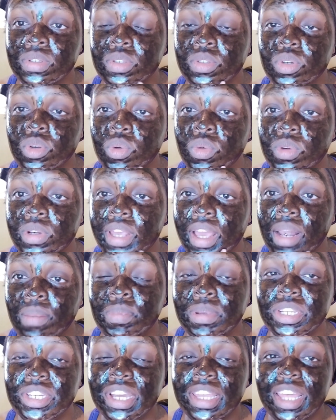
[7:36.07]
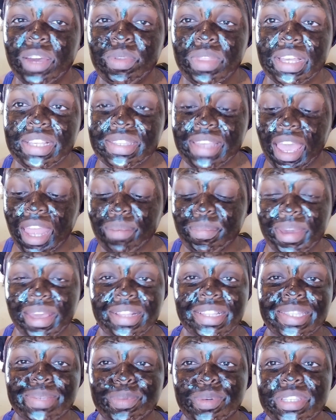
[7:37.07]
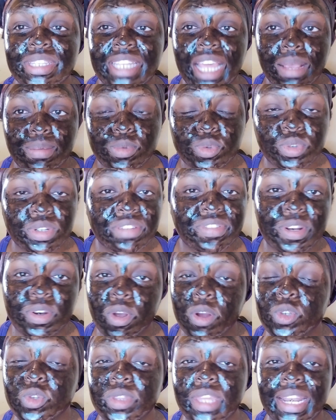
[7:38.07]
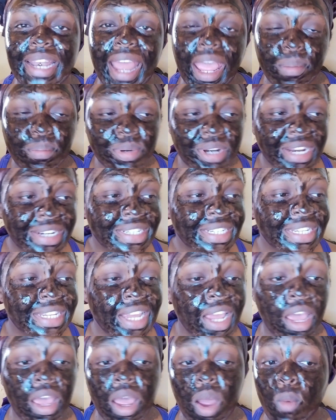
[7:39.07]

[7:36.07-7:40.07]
So we would help each other with assignments. Most times we'll even go to the library.